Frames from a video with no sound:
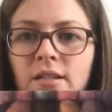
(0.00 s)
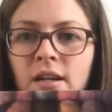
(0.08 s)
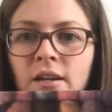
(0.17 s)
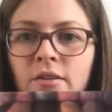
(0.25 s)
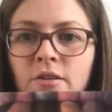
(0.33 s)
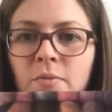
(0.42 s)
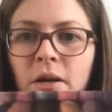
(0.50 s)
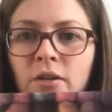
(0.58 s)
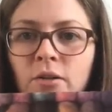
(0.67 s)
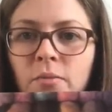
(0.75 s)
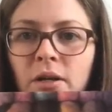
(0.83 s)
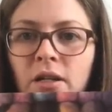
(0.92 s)
dyer's
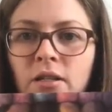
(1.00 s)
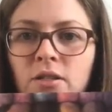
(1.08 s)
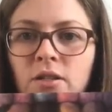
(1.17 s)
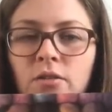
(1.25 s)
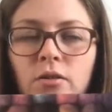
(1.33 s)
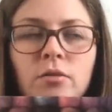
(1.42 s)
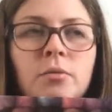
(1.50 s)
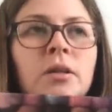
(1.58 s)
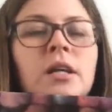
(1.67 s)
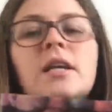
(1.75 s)
manual by Jill Goodwin.